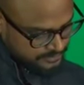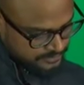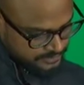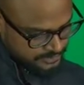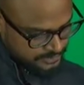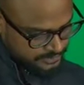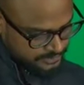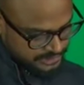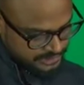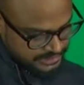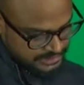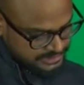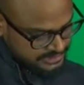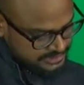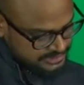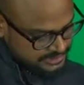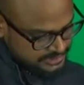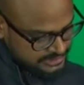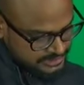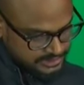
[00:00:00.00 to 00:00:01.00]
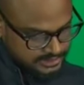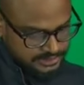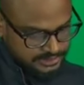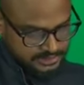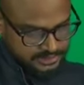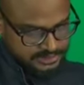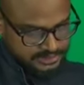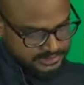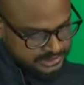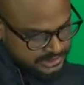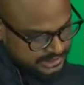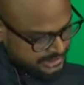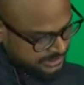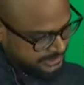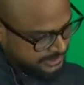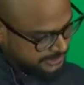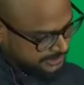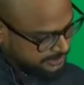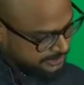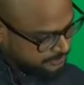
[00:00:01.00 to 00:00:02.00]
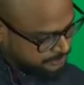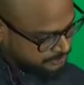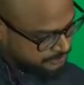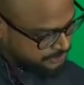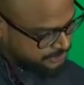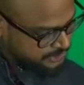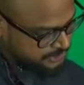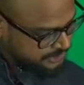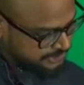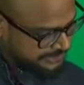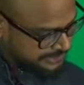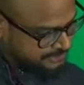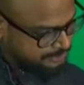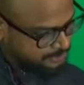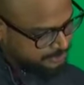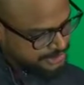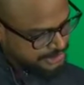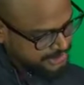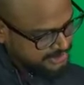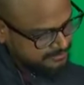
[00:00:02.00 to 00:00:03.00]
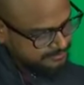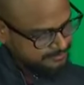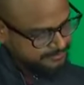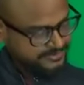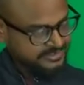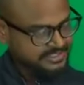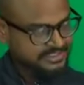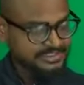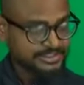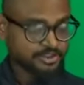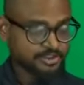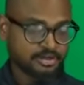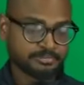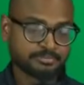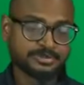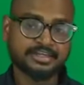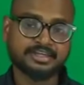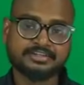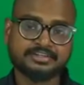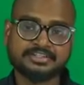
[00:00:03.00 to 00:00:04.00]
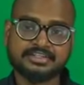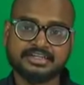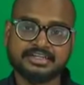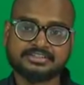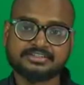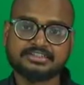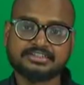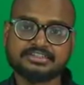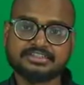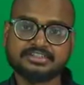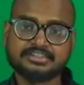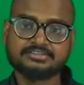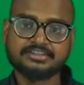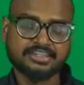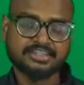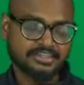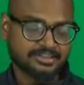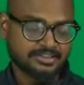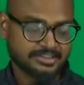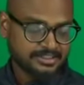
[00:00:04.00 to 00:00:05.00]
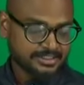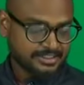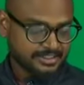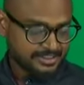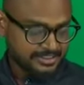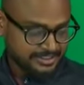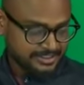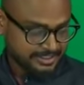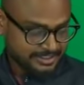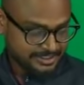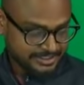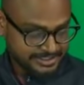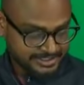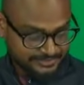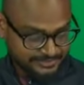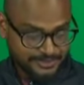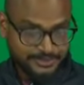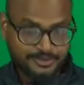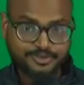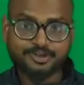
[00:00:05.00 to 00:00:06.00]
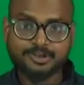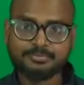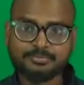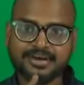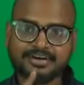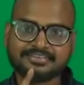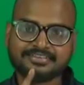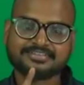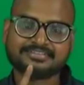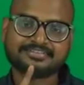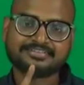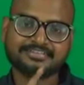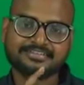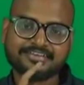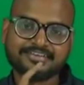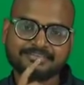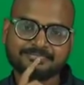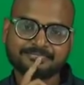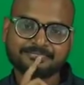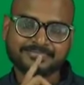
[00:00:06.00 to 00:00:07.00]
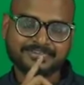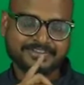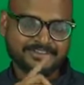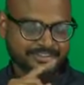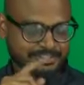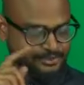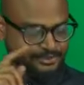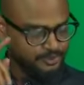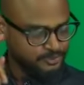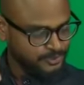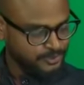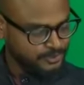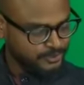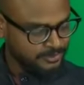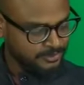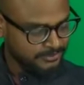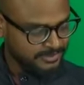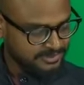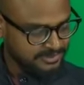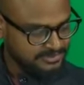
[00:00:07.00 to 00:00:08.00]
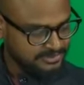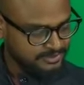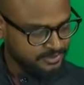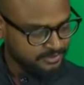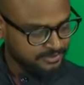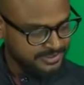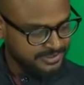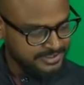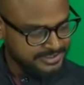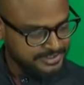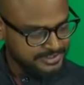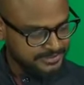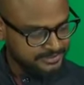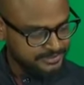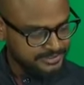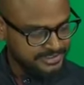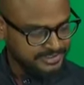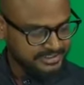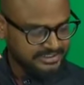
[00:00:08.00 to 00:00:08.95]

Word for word: So this is JEE 2009 question. This is a comprehension actually. It's a very, uh, it's for 12 marks. Okay, it's a 12 marks comprehension question.